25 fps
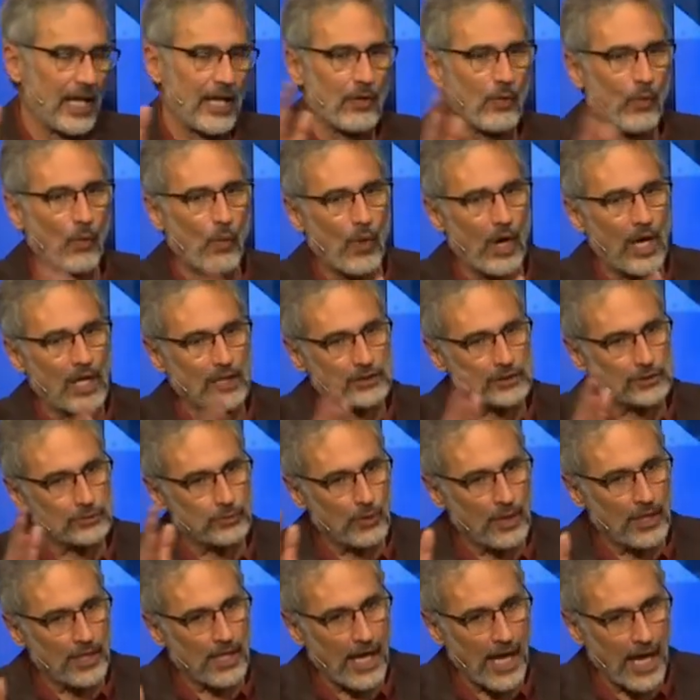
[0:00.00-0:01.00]
and watch
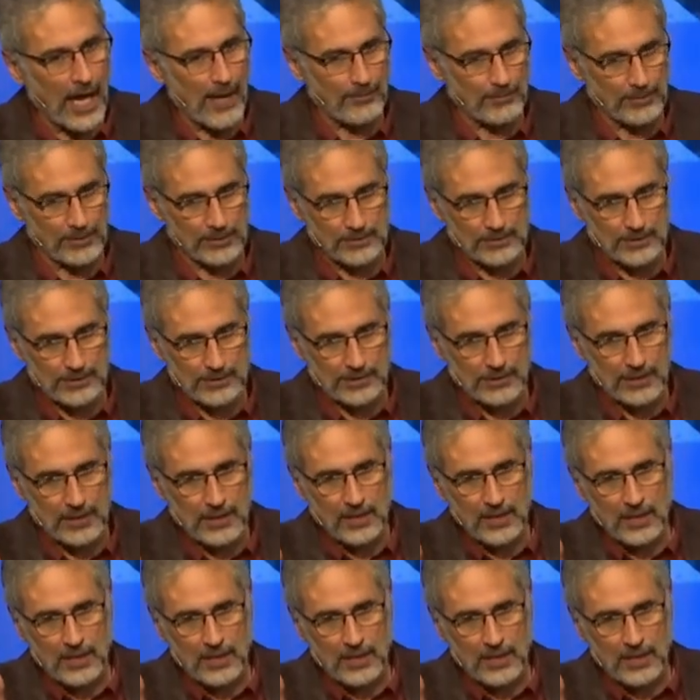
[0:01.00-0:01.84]
what happens